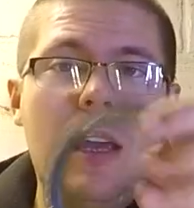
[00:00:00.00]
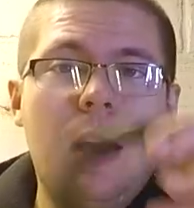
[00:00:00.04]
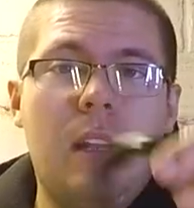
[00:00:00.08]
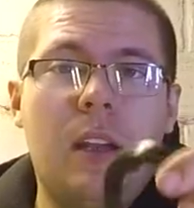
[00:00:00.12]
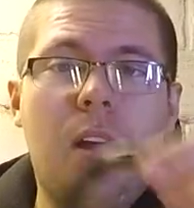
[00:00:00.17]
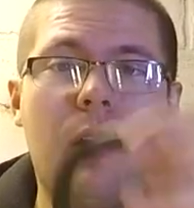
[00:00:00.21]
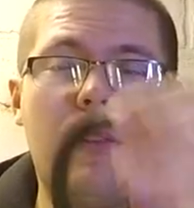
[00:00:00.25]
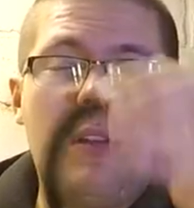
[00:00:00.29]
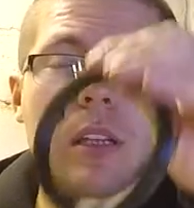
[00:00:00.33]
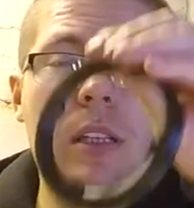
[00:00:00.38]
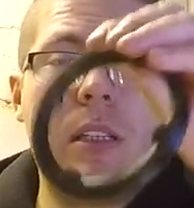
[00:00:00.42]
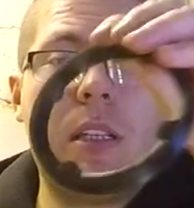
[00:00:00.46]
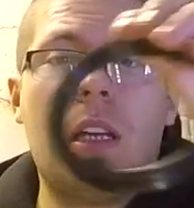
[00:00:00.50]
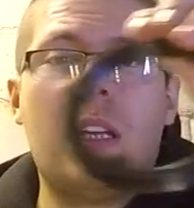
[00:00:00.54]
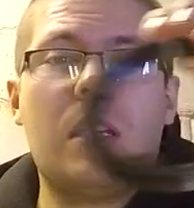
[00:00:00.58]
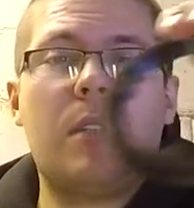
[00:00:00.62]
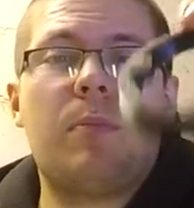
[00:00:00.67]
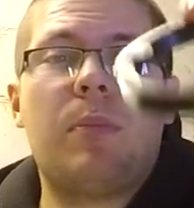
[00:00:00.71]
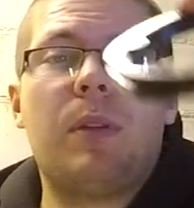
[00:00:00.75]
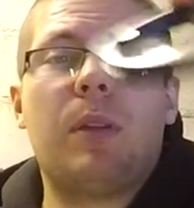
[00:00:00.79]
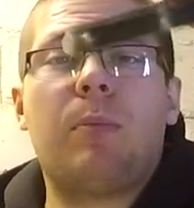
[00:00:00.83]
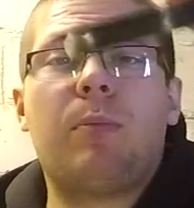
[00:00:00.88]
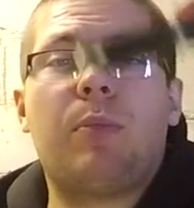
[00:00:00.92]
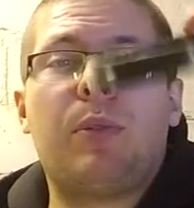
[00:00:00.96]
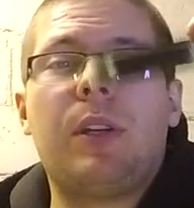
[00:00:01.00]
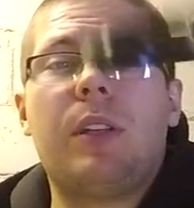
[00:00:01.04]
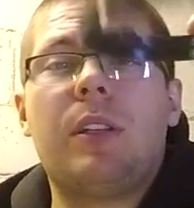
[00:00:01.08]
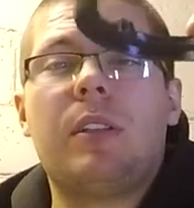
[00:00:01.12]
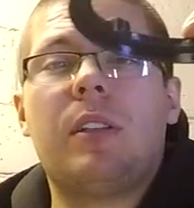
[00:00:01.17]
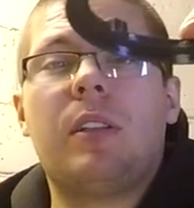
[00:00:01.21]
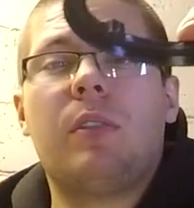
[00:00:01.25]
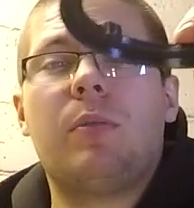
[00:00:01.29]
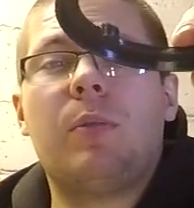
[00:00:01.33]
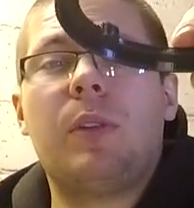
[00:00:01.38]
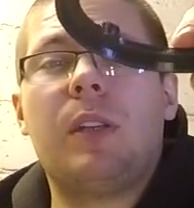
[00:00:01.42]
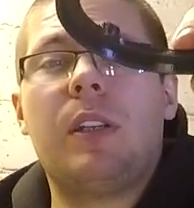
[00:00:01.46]
Now this has been
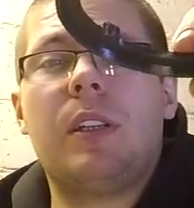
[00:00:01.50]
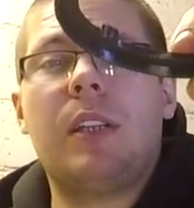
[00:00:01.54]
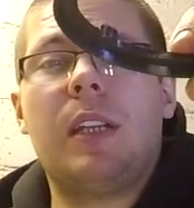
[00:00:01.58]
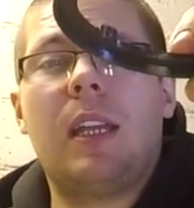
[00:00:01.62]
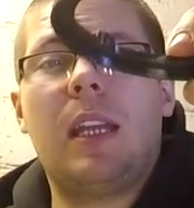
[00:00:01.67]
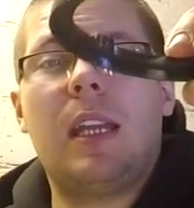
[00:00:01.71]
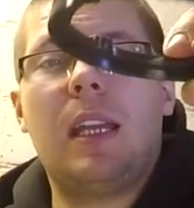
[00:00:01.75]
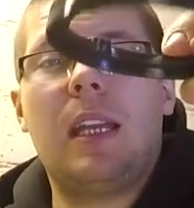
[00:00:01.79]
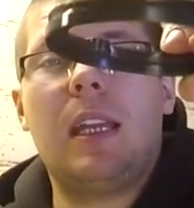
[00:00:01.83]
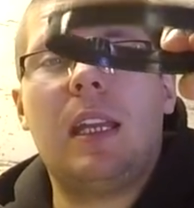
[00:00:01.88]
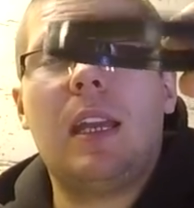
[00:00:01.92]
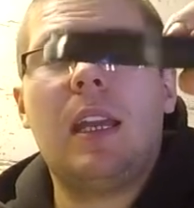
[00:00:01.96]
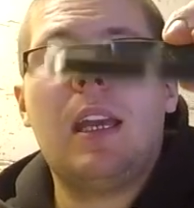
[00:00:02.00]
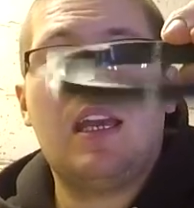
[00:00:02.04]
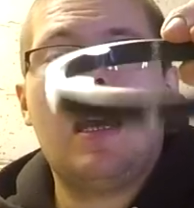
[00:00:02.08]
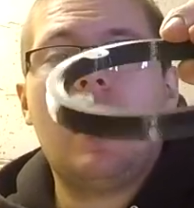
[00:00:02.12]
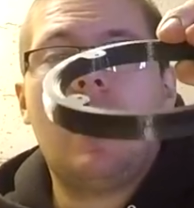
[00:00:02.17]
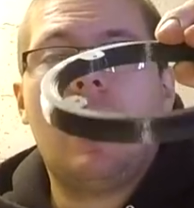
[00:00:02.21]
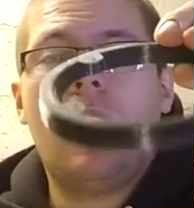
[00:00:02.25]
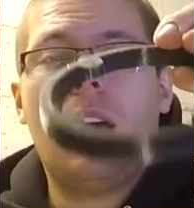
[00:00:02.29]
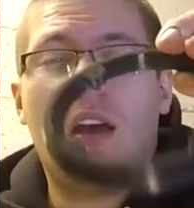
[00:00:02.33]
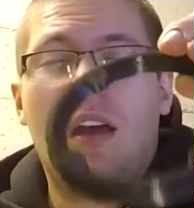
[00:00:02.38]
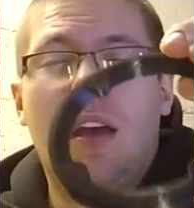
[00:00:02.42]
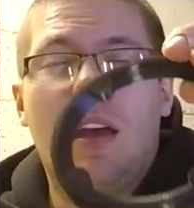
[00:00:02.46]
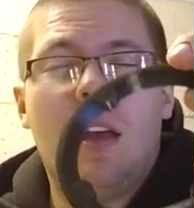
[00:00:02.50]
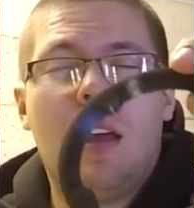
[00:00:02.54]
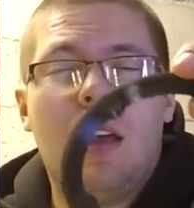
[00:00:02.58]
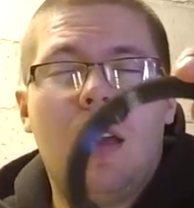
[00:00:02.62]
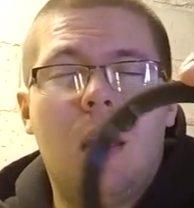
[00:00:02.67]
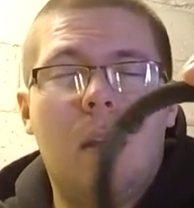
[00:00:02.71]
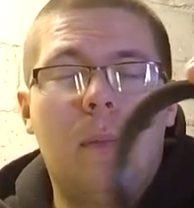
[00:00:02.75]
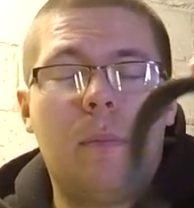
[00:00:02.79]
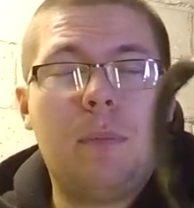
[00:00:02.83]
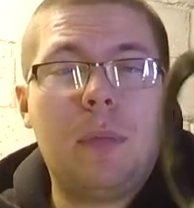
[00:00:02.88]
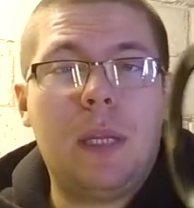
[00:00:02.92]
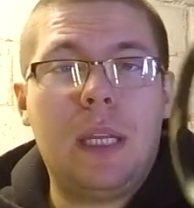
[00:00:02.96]
printed with a
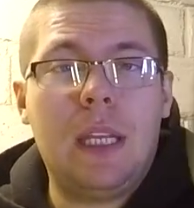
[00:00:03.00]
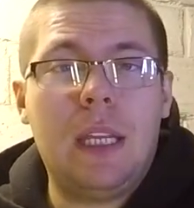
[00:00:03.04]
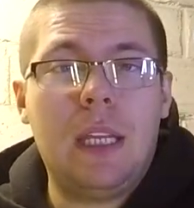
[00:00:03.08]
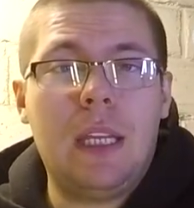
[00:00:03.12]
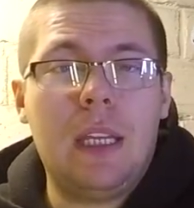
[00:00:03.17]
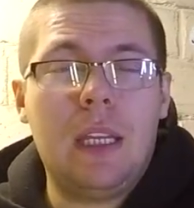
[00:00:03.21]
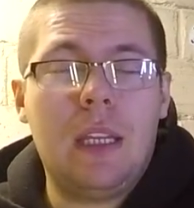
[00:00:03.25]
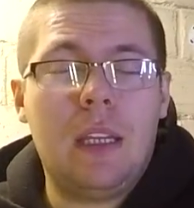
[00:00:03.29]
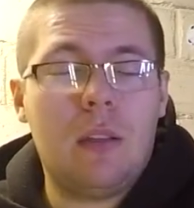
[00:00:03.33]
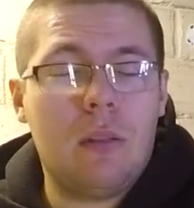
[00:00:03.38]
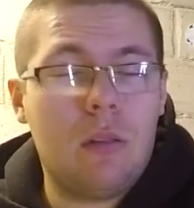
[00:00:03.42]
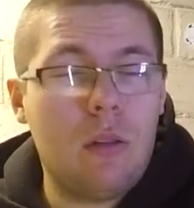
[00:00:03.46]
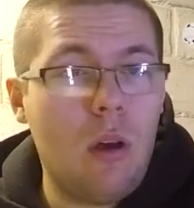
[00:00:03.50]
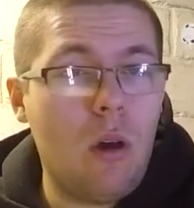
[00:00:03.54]
PETG,